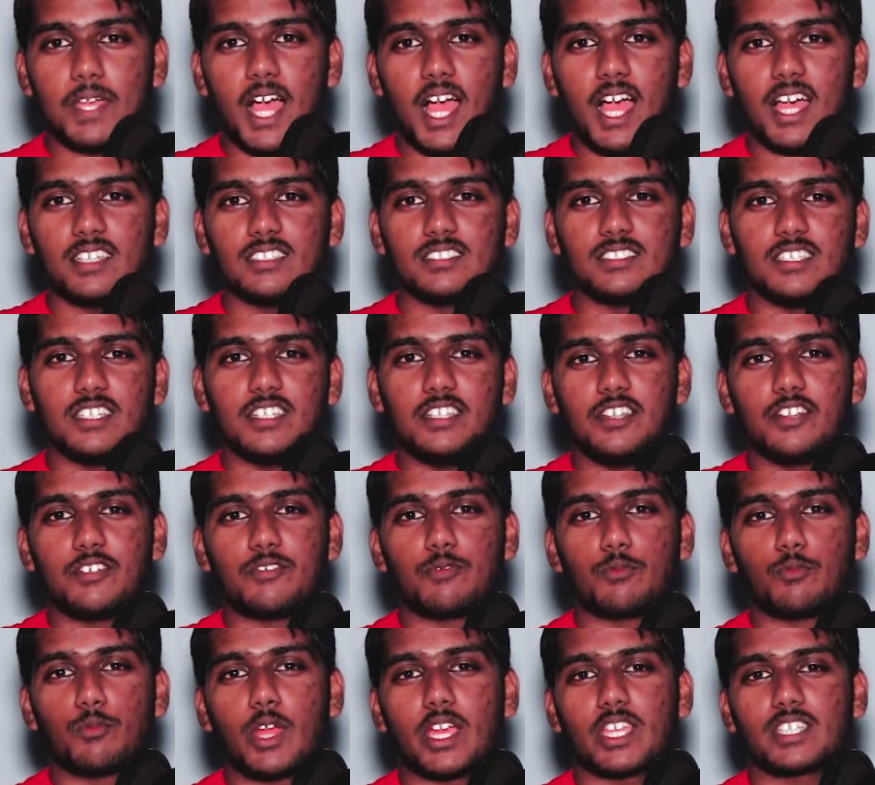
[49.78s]
guys, Sid here
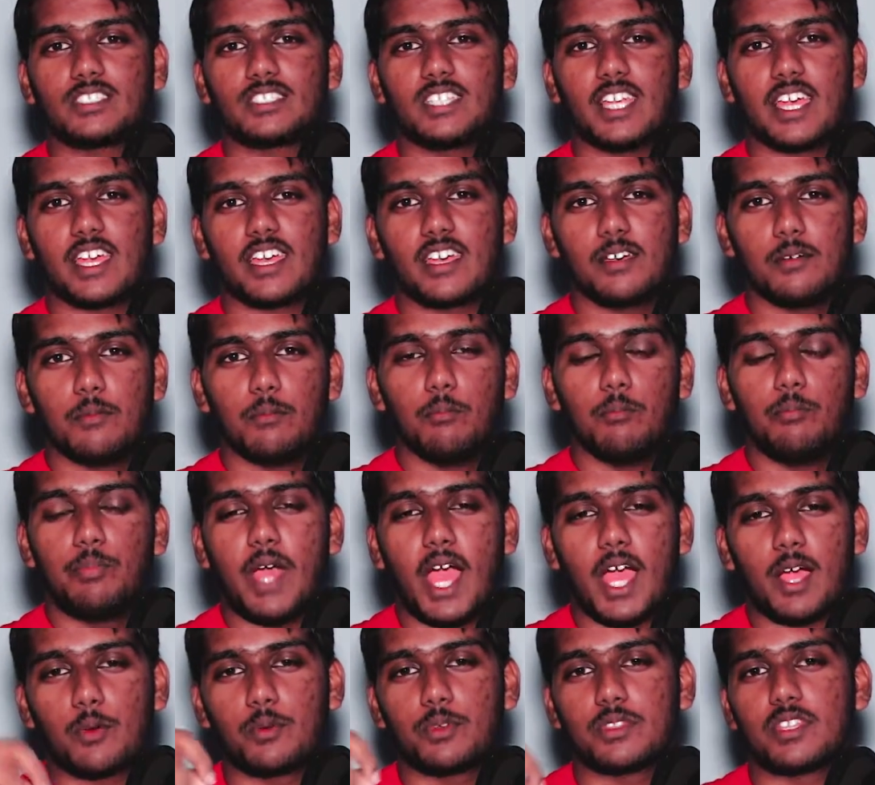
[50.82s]
from Rex Tech,
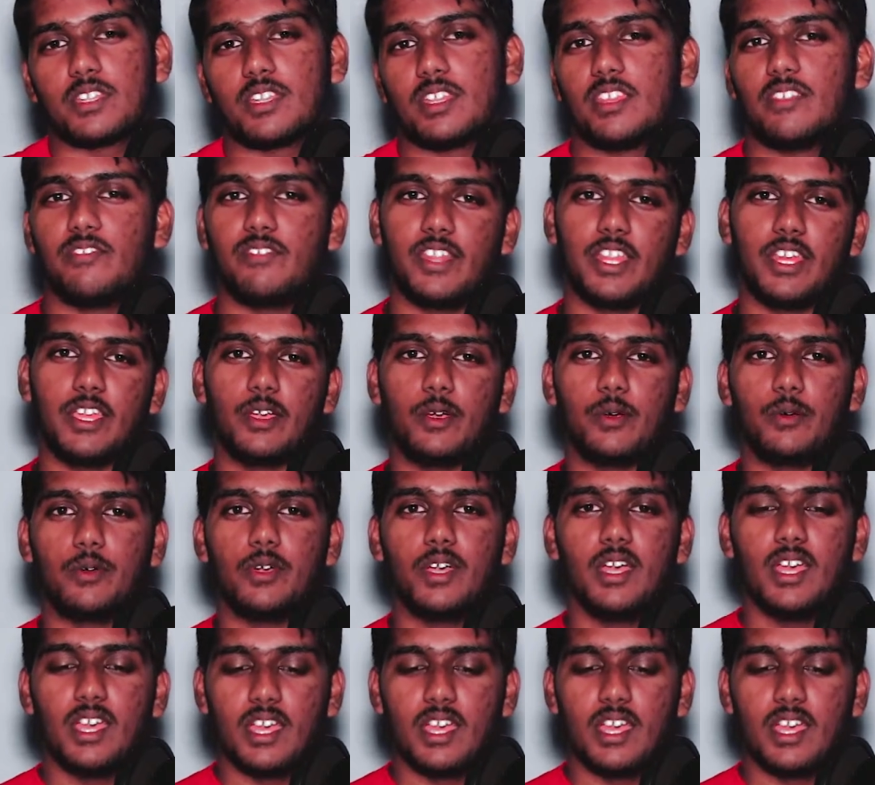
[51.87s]
back with another video.